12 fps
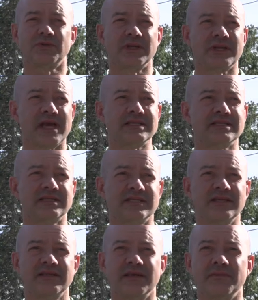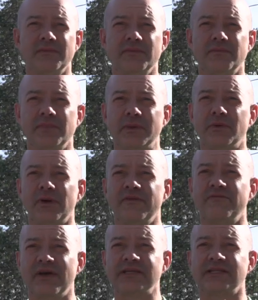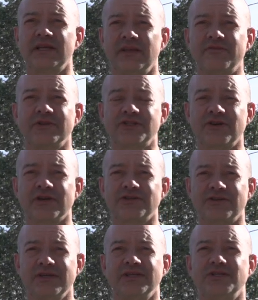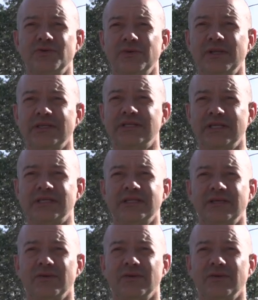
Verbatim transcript: really nice to see that you are investing infrastructure into an existing